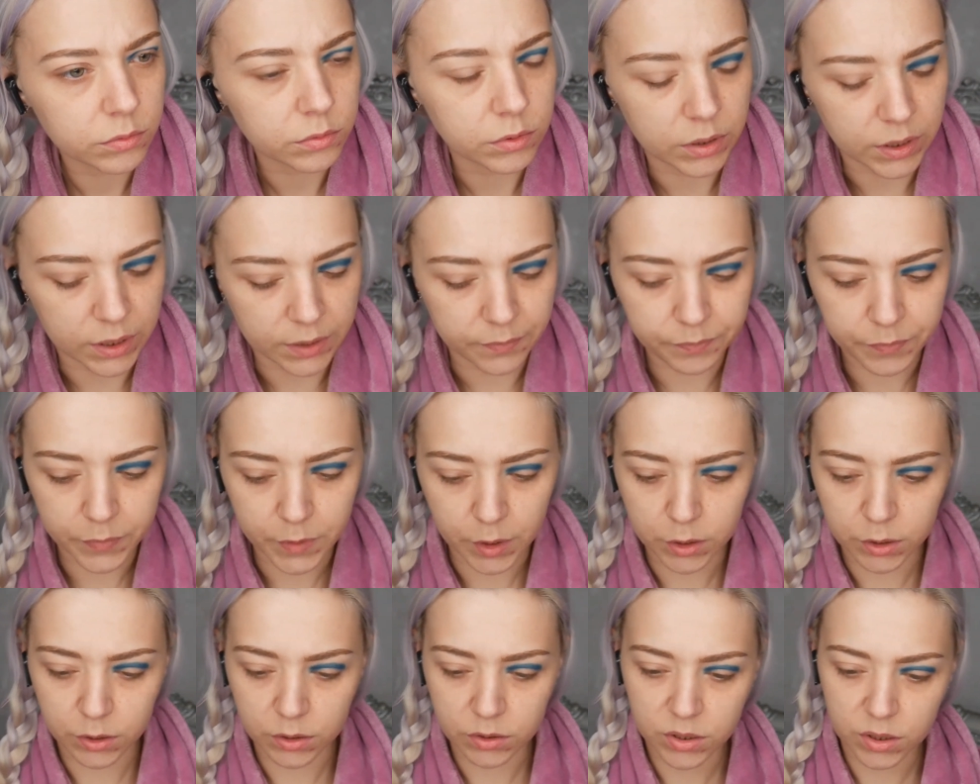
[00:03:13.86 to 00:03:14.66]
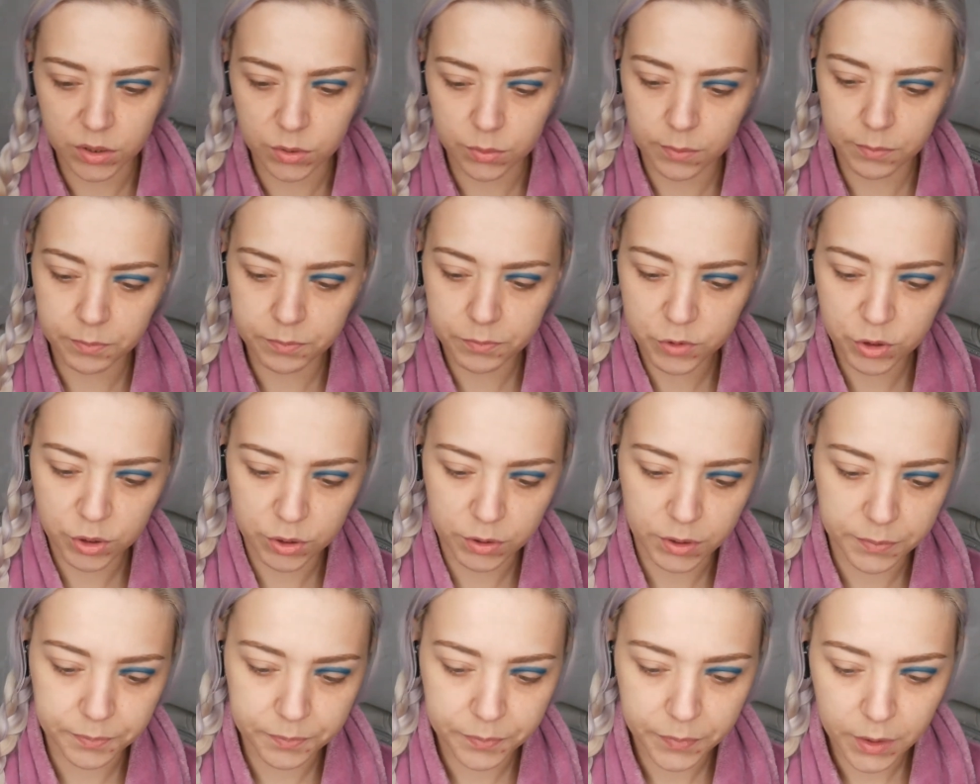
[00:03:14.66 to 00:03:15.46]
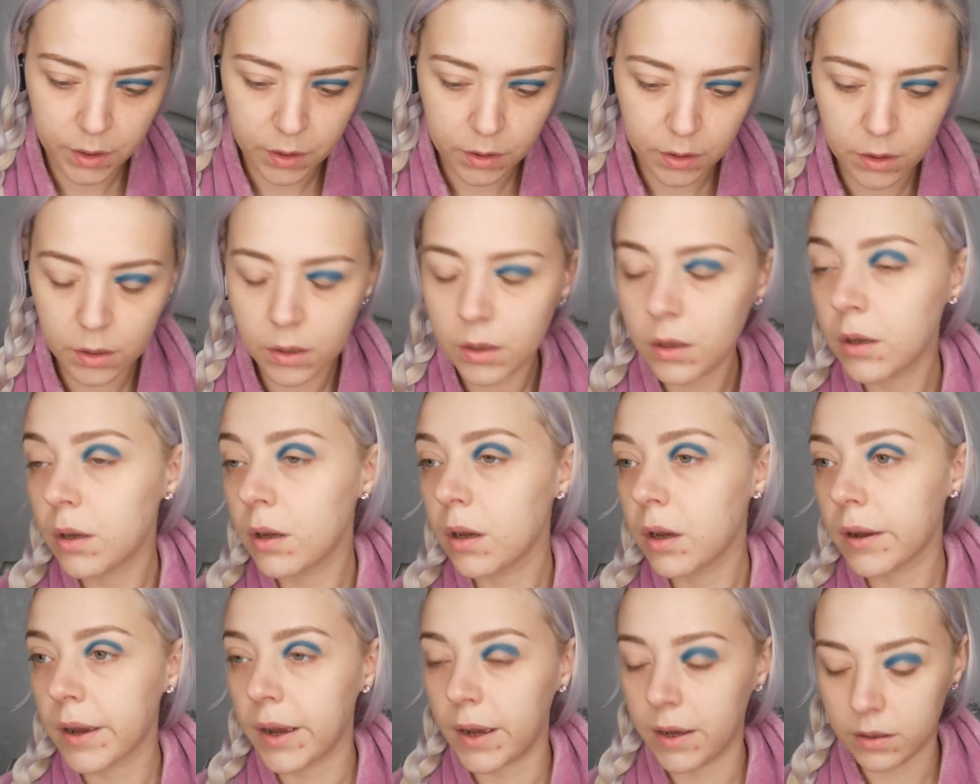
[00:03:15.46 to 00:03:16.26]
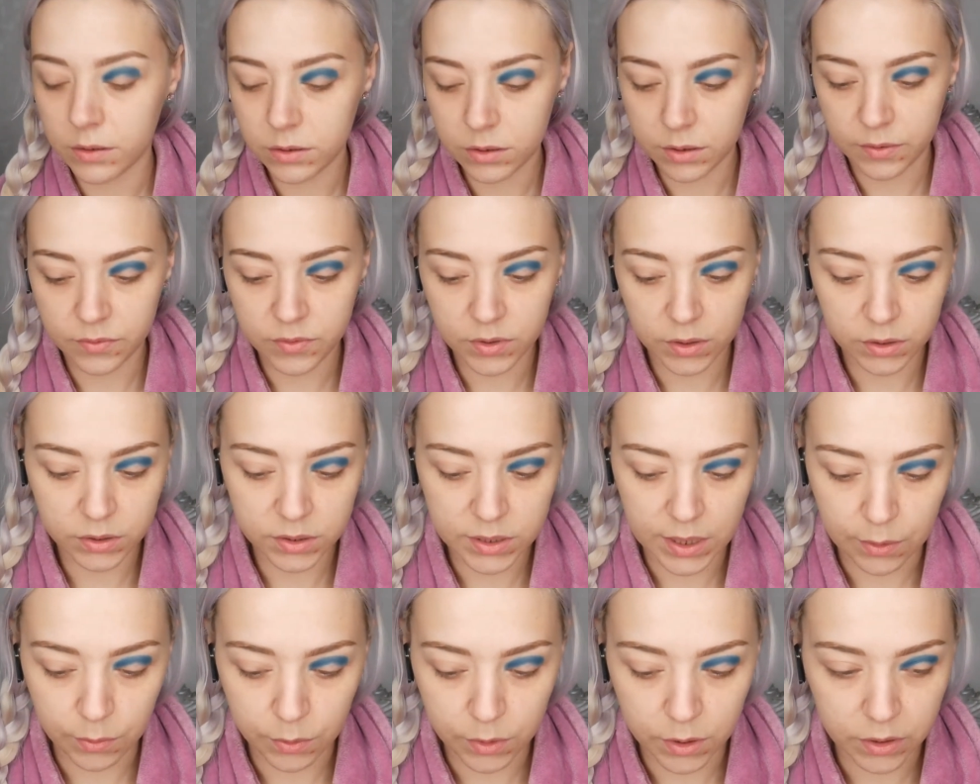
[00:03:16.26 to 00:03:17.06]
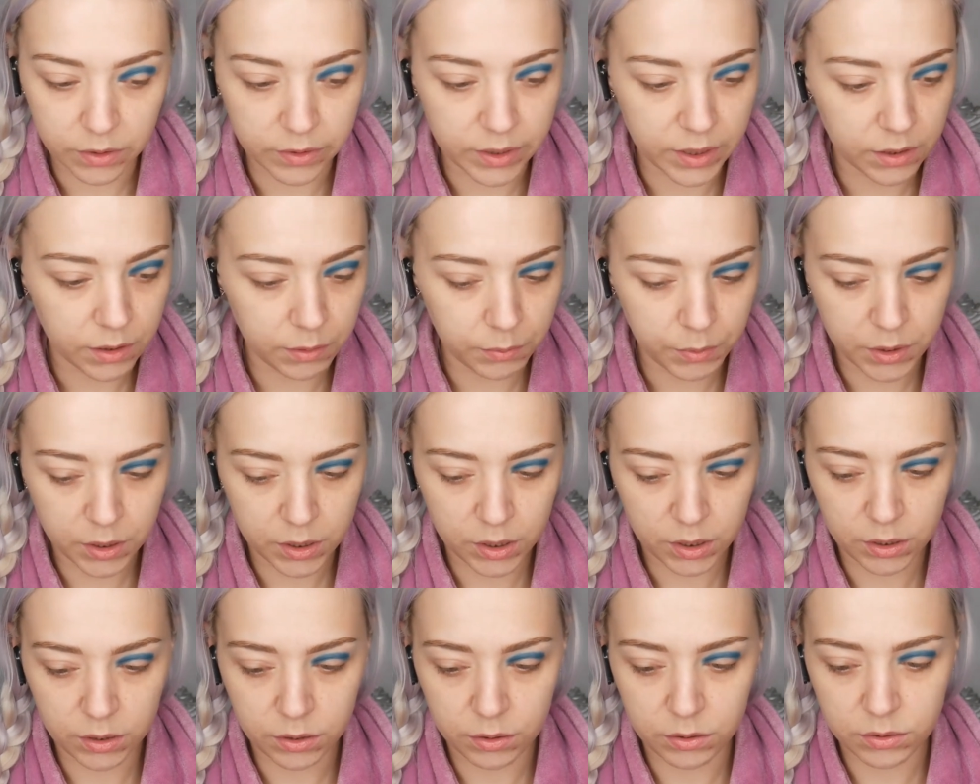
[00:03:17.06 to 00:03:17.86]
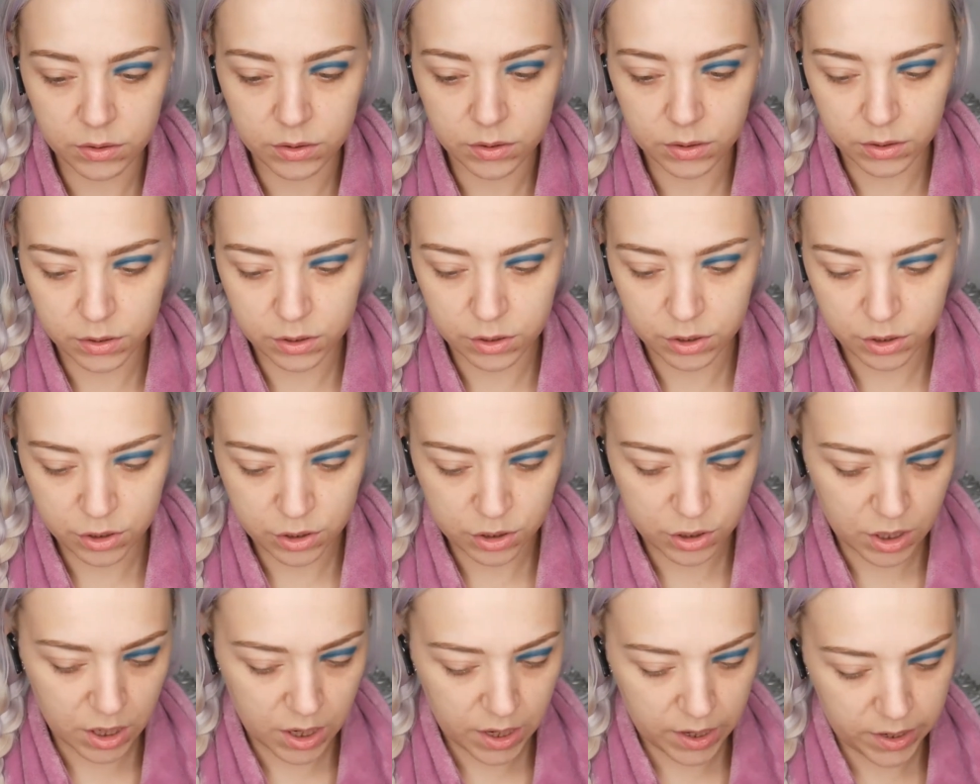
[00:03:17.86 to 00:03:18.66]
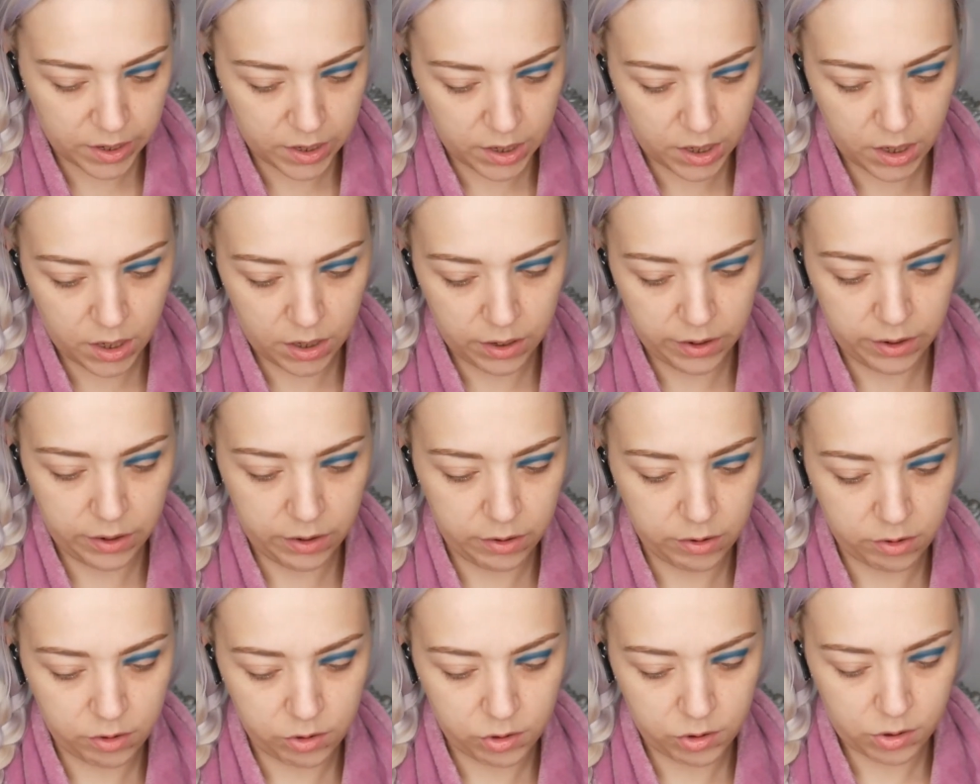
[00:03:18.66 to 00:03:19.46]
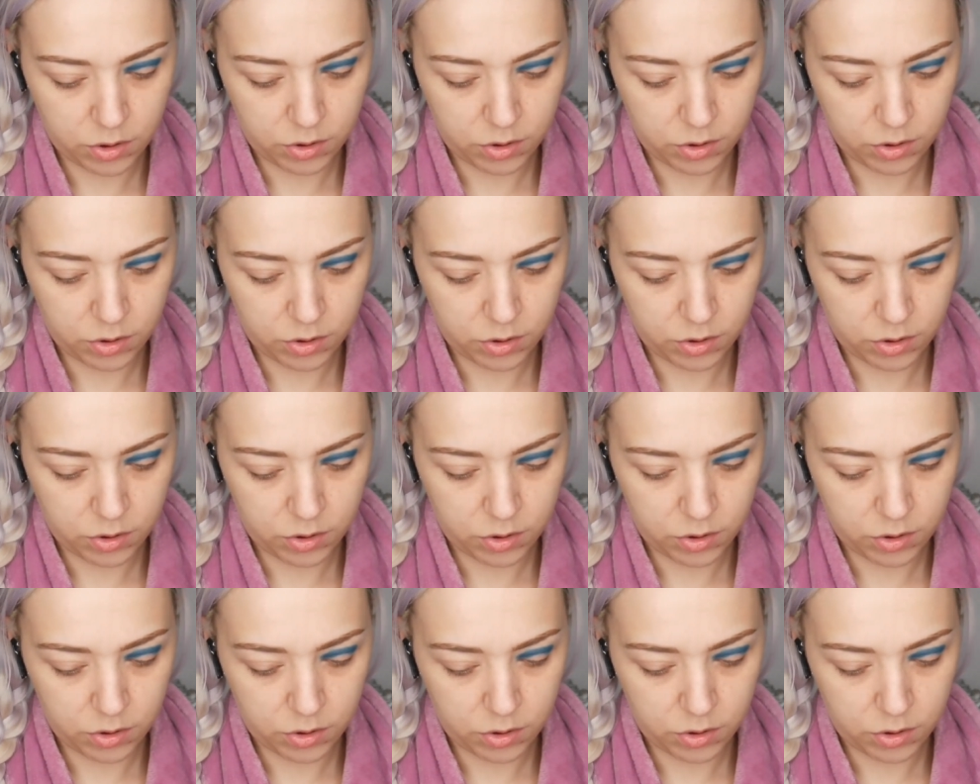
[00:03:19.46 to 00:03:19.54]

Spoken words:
Yeah, I'll use this one. Sorry. Okay, so I'm gonna use that one. Then I'm gonna use the shade.